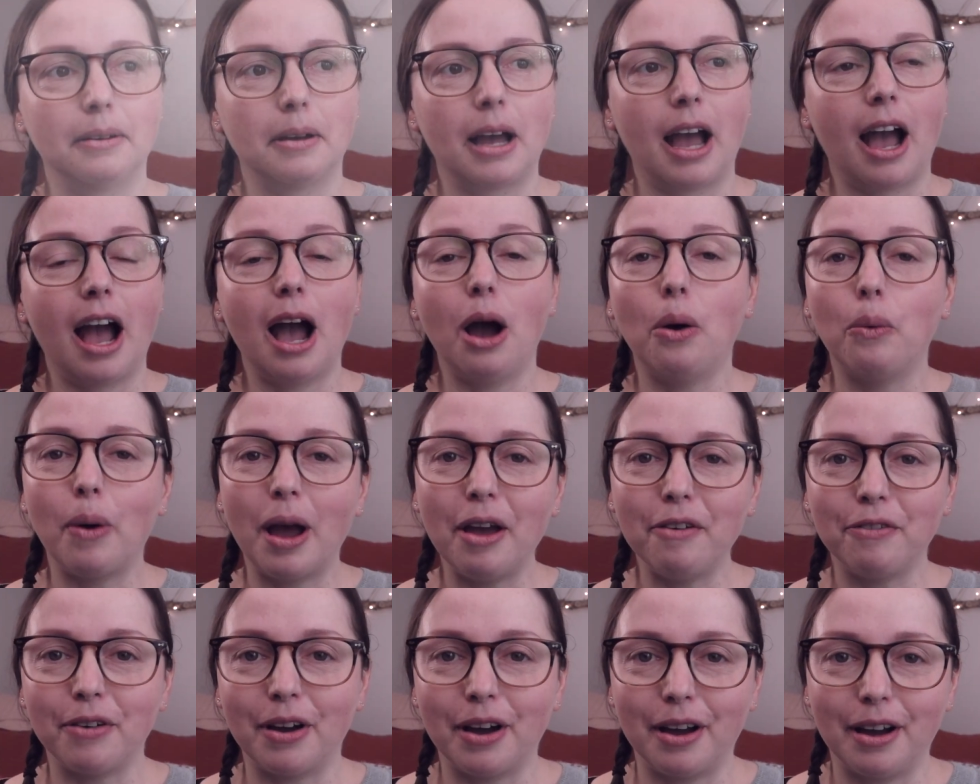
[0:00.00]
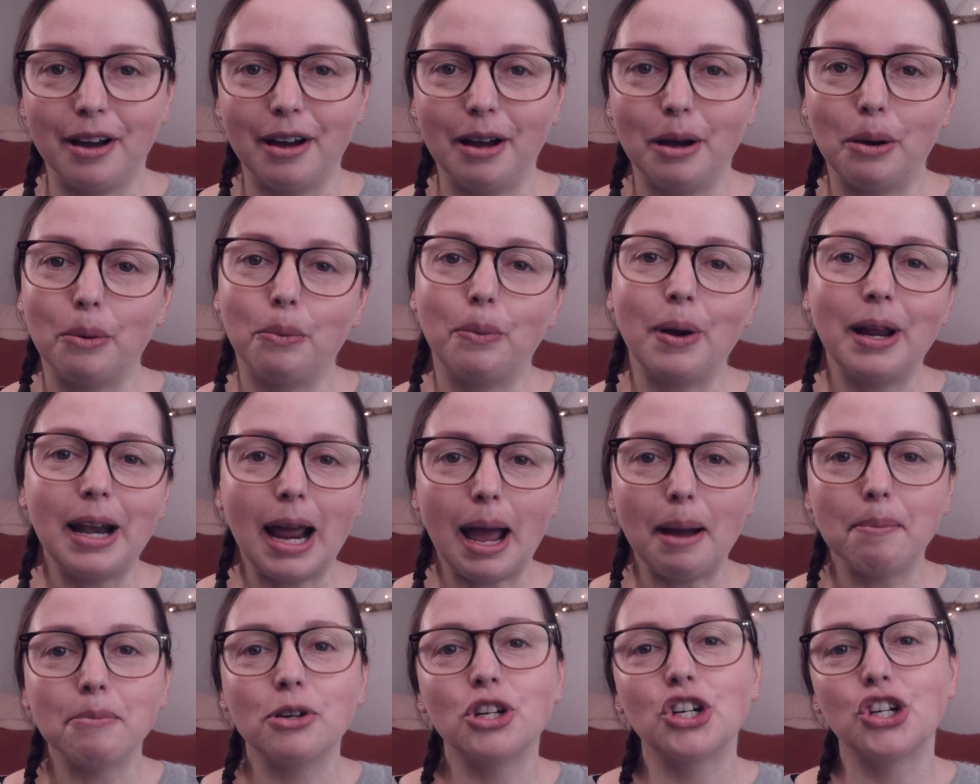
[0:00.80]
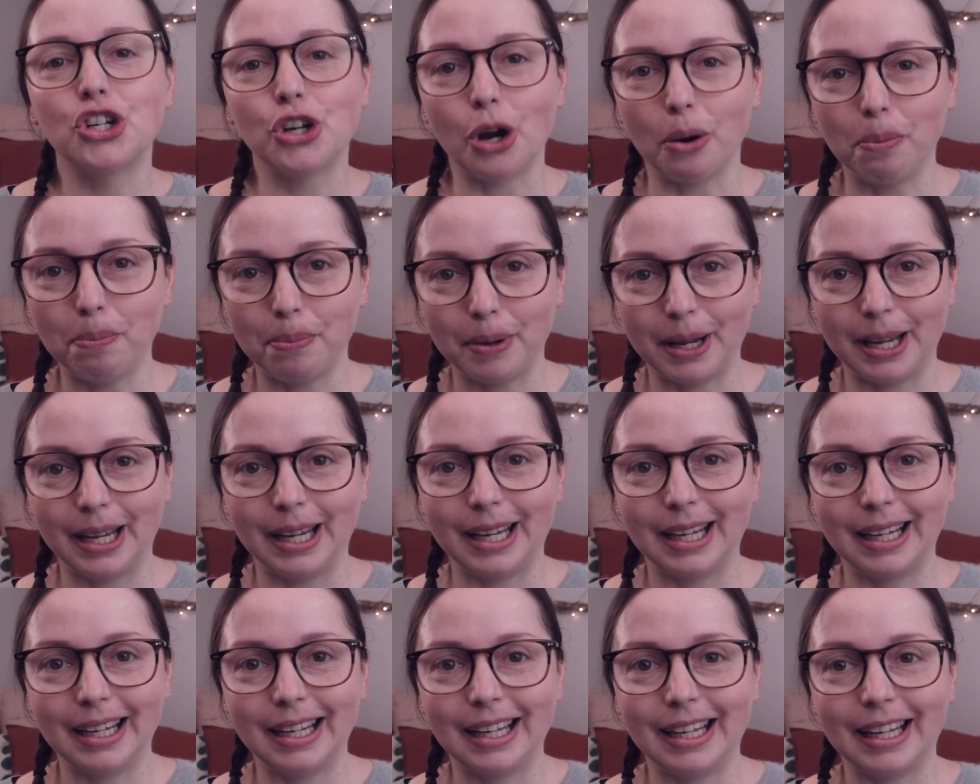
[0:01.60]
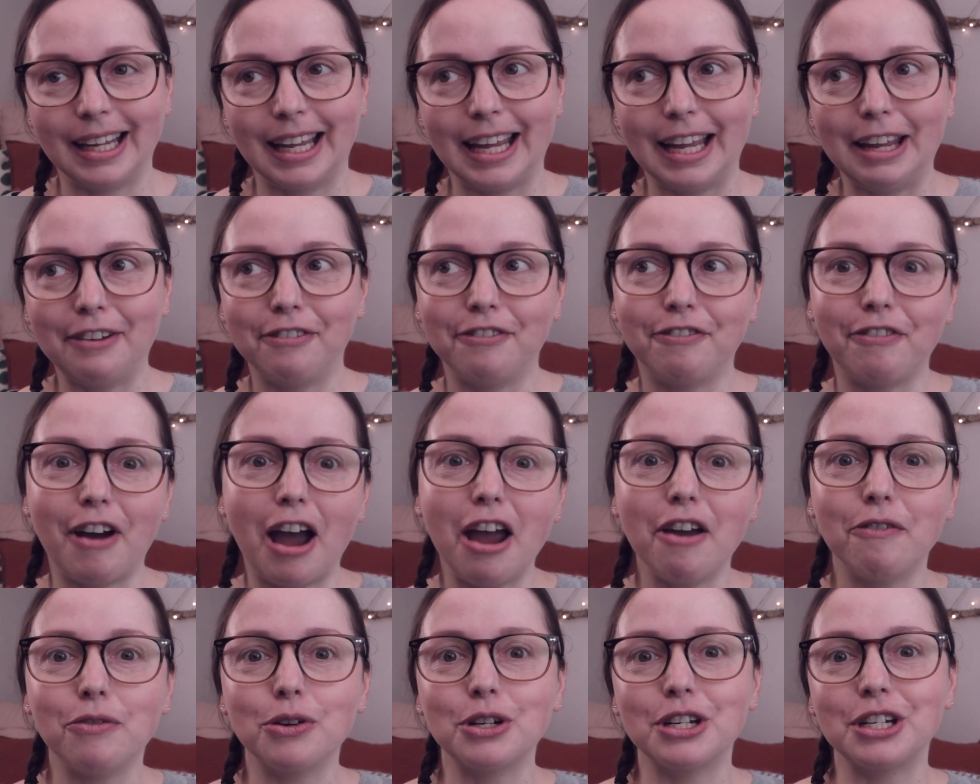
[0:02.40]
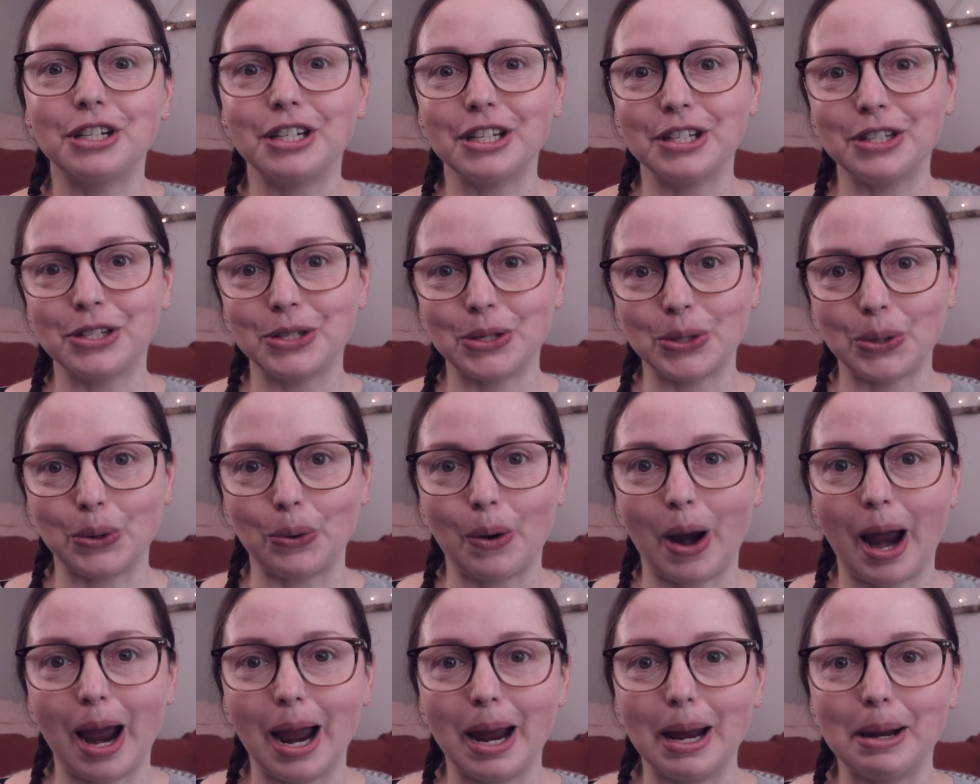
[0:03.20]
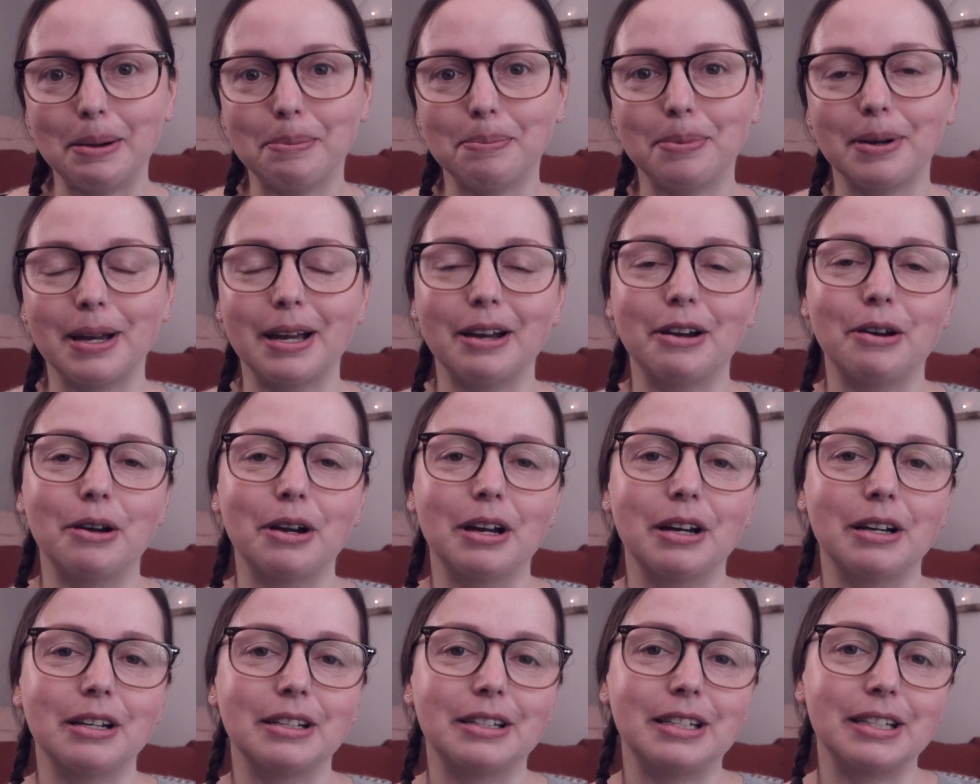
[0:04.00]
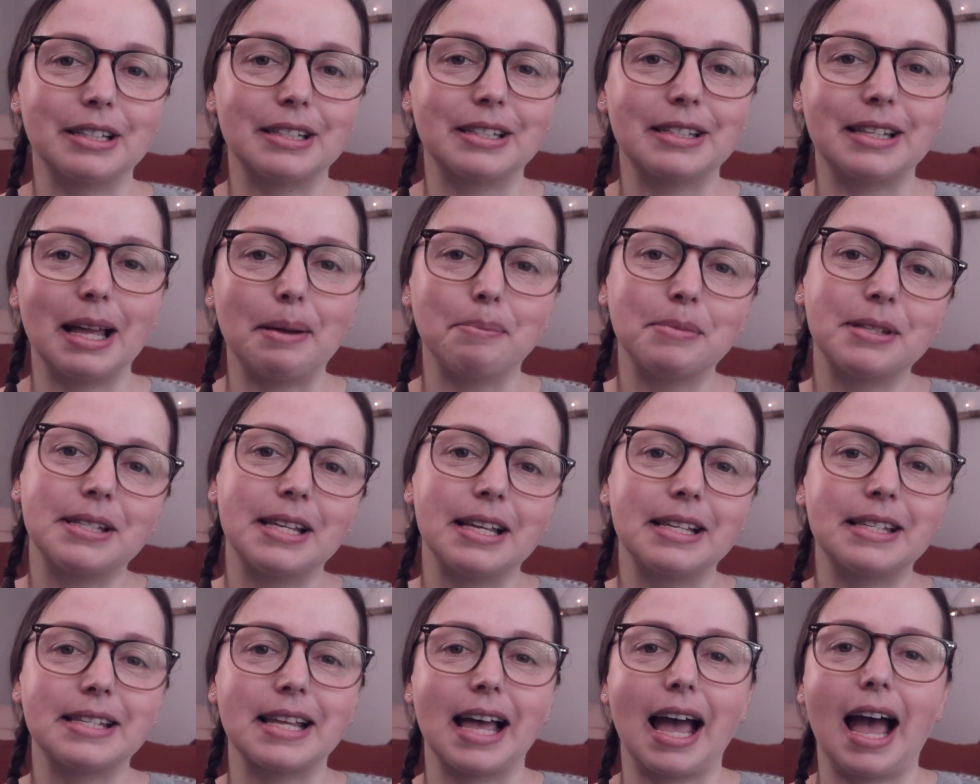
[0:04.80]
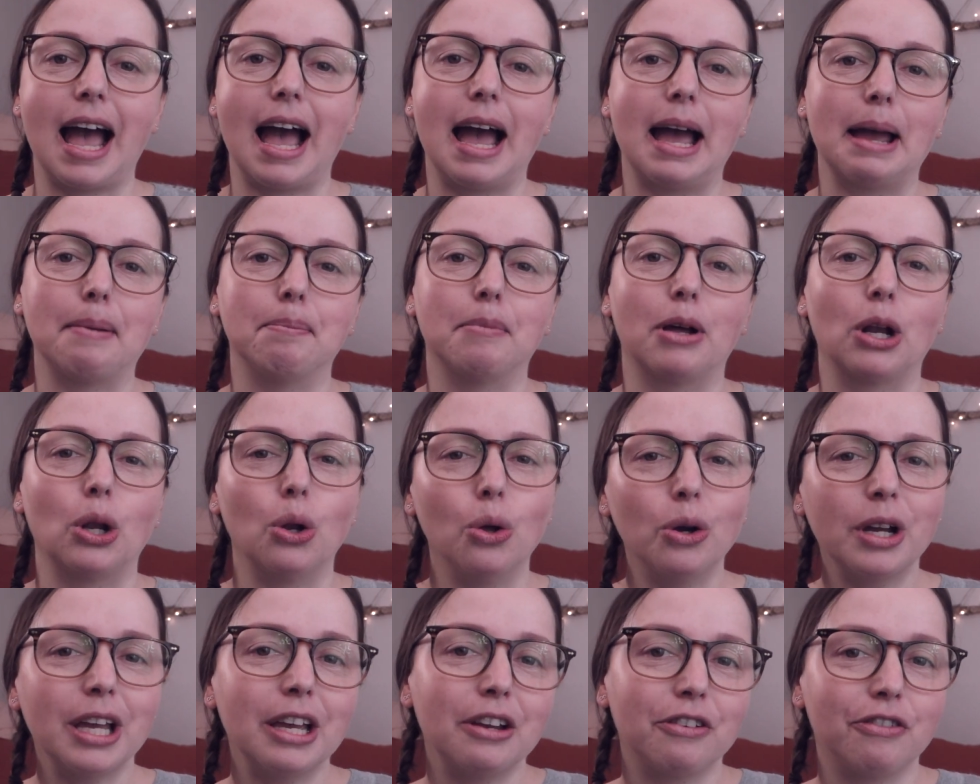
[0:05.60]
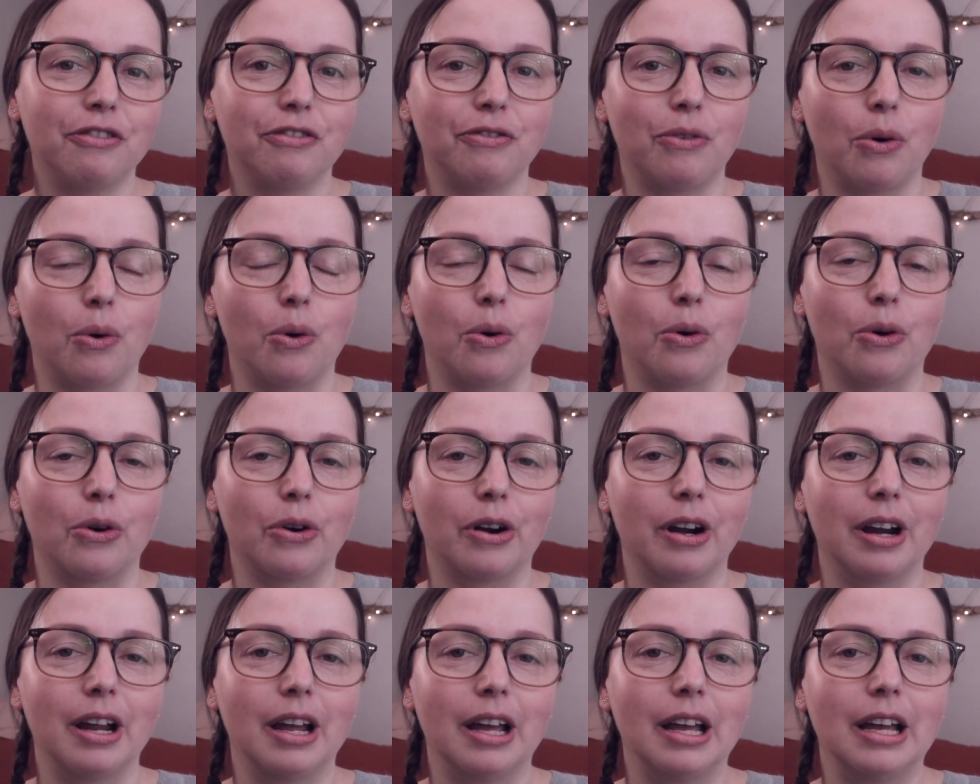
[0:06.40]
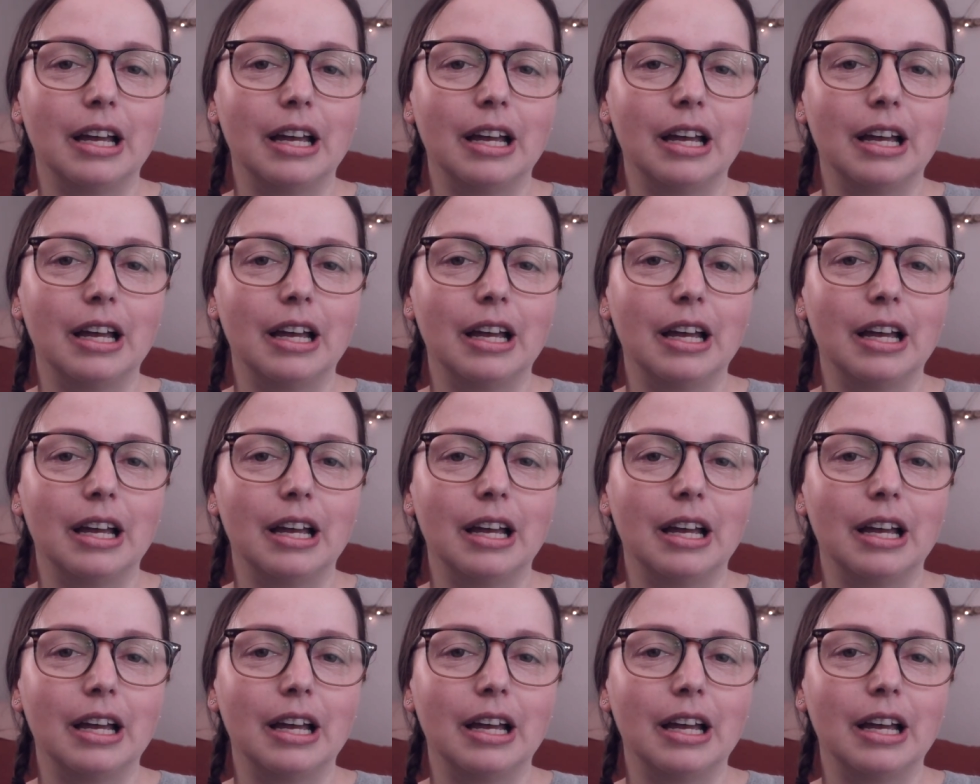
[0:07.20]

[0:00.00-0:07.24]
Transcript: However, when I'm shopping, if I would describe the stamp sets I'm looking for,